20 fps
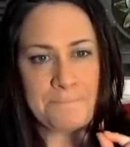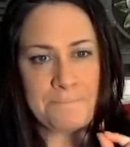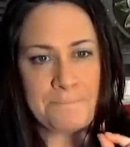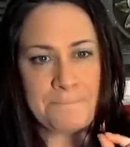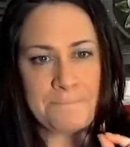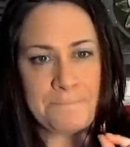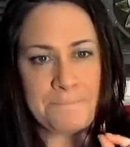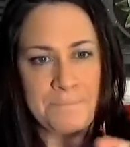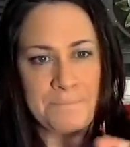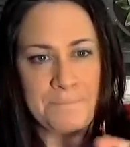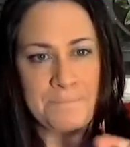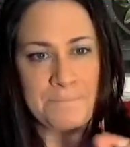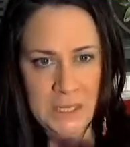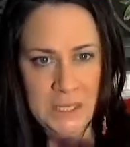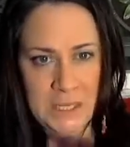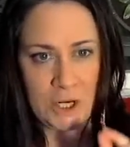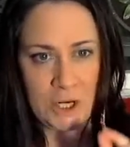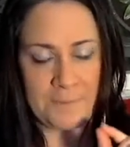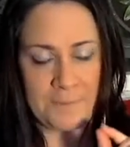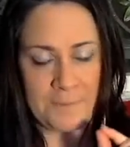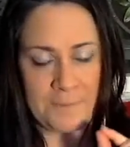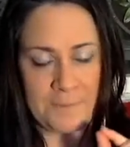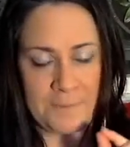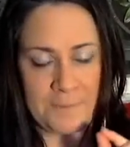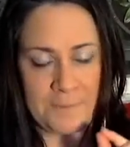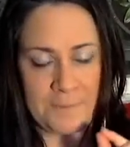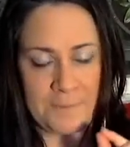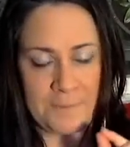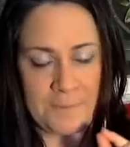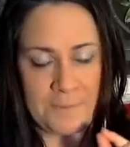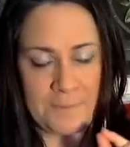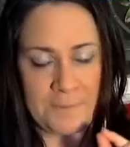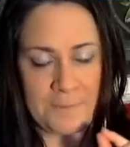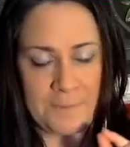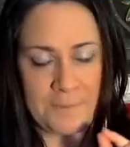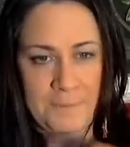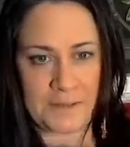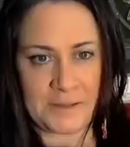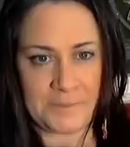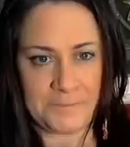being here and being
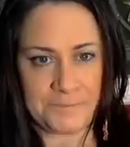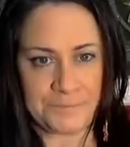sane.